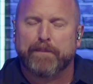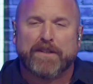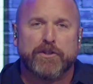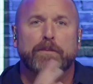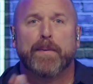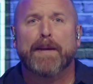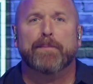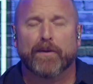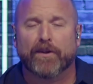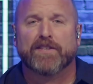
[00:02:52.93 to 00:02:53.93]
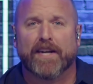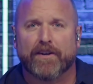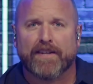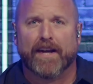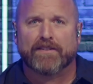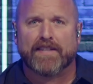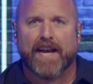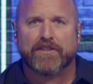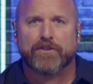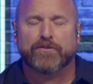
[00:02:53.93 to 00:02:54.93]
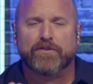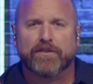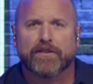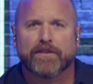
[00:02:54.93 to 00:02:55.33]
But your people are tearing down statues,